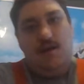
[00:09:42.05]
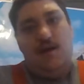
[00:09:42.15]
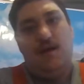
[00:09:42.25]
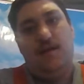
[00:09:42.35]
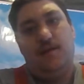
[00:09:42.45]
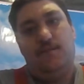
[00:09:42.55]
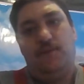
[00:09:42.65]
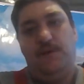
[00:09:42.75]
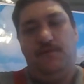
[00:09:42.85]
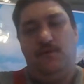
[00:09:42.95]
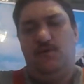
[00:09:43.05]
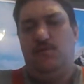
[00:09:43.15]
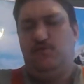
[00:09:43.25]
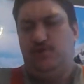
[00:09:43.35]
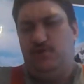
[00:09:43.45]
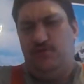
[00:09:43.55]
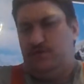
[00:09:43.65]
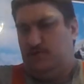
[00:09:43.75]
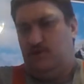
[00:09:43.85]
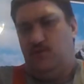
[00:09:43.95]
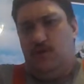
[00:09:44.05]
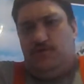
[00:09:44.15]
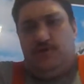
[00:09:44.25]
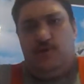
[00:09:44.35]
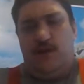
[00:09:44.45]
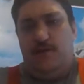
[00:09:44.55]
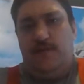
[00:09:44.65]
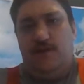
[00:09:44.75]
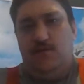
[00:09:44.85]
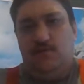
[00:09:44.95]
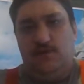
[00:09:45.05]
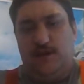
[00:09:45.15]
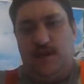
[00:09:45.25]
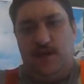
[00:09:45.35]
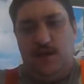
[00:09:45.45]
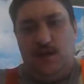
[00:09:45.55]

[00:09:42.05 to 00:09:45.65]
as people who won't do anything all day.